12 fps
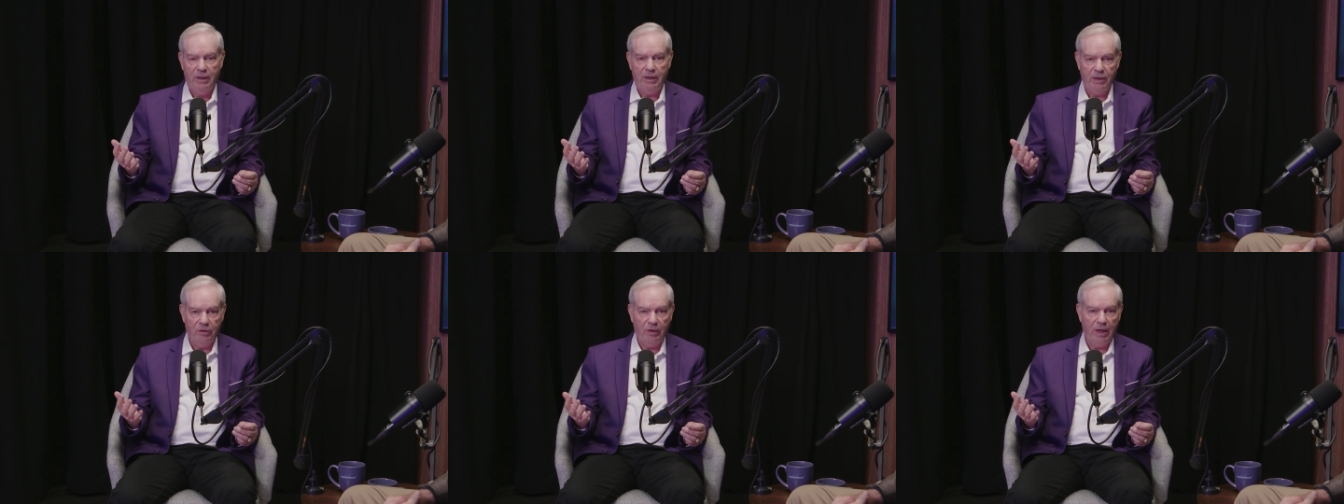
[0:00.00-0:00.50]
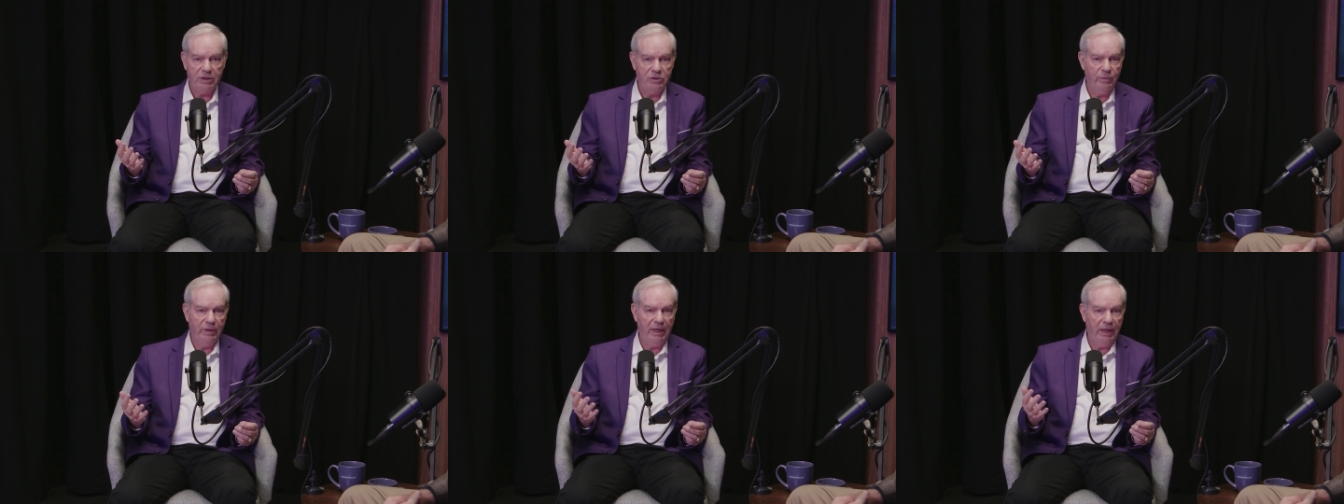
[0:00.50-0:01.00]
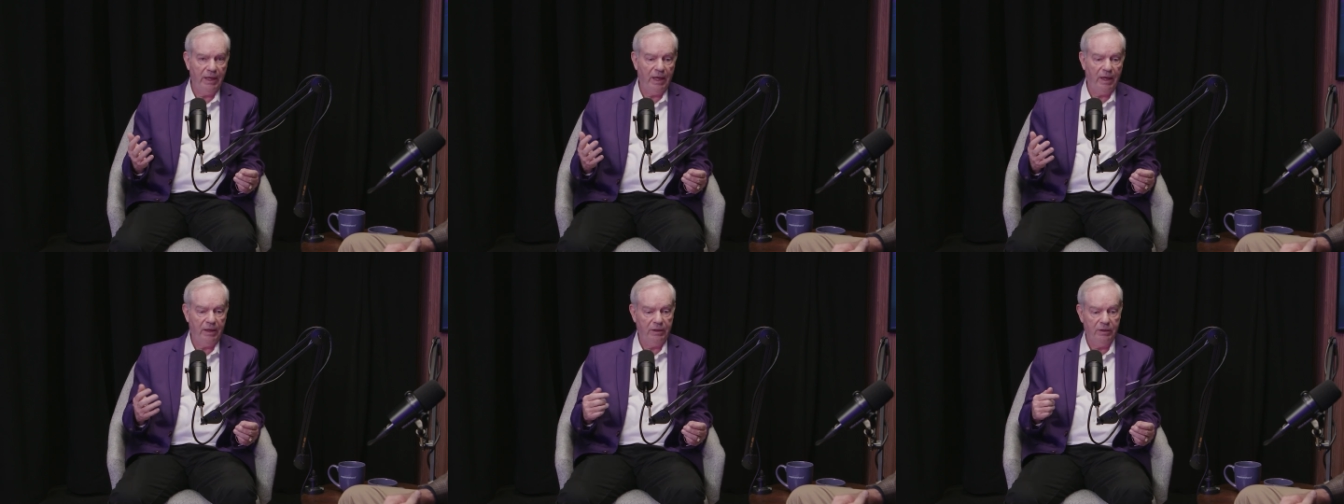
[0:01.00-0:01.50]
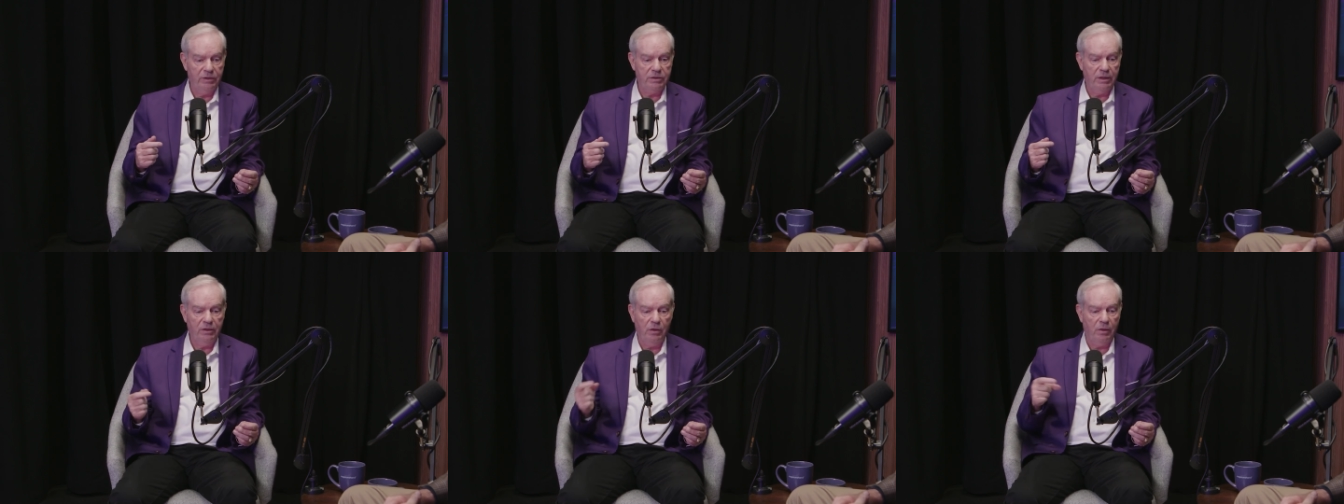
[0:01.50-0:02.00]
interaction with AI is
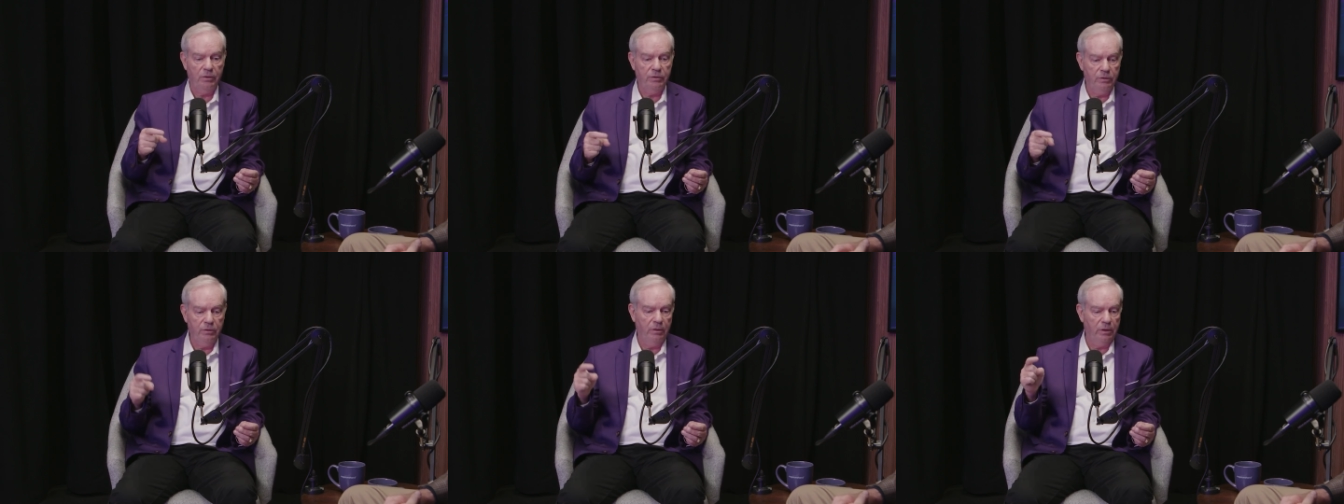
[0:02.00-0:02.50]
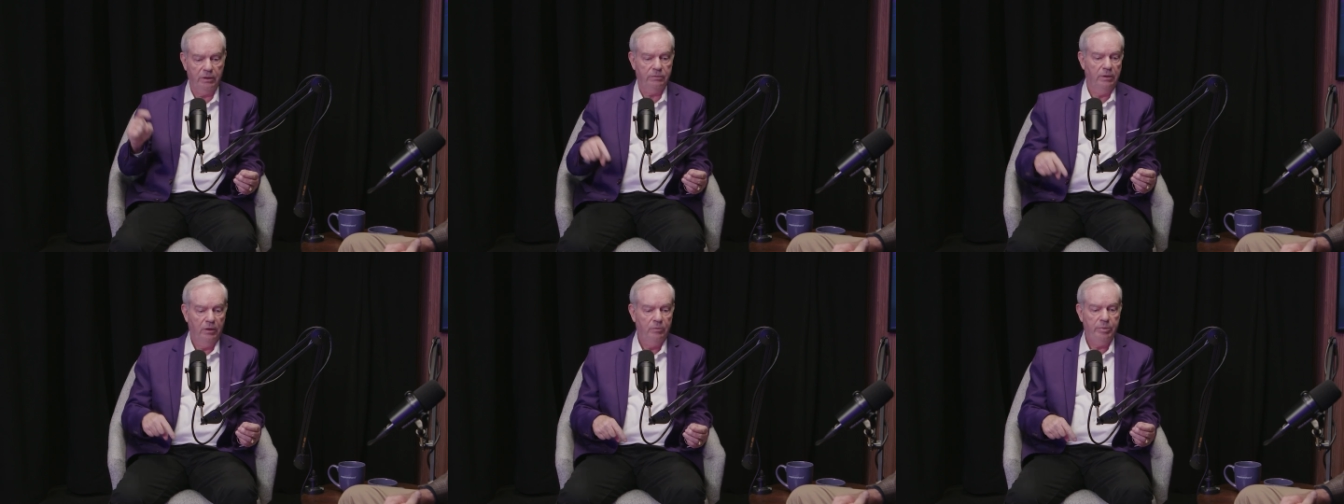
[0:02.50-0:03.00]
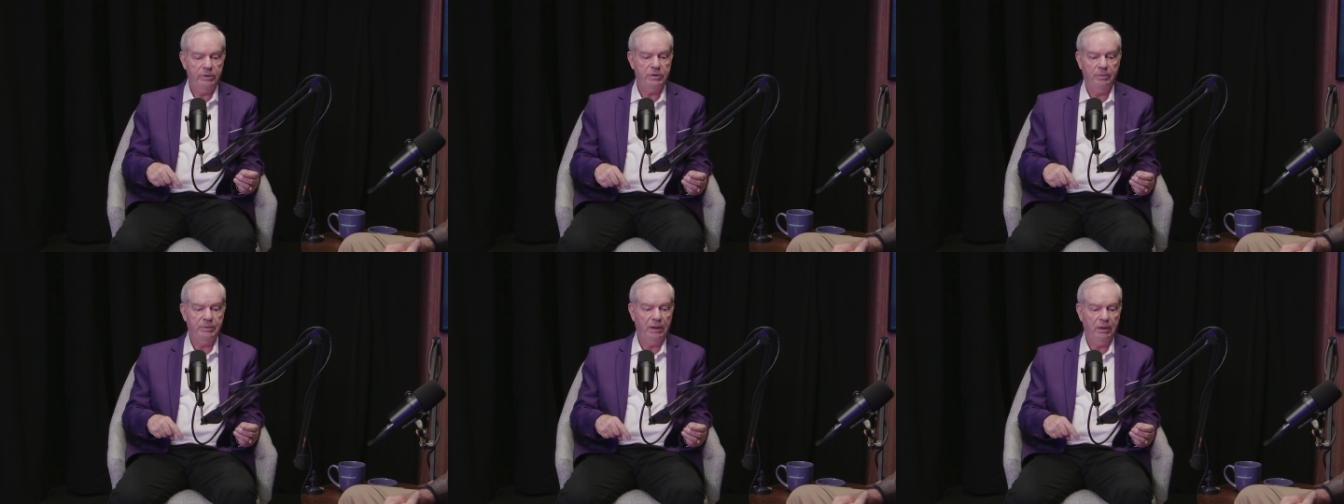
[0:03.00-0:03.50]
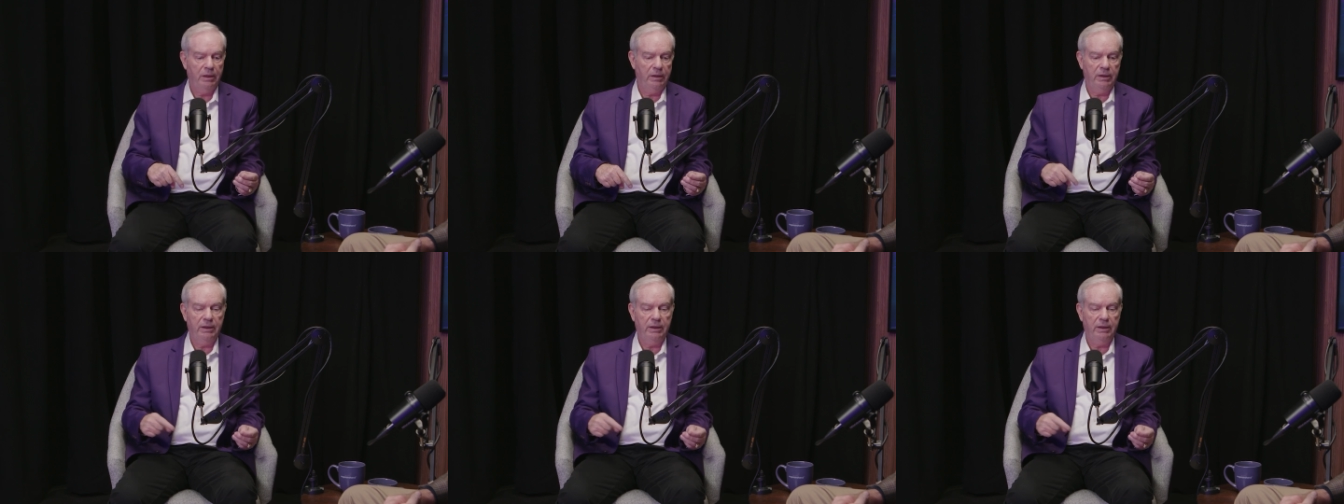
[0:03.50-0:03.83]
they go on Google and put something in,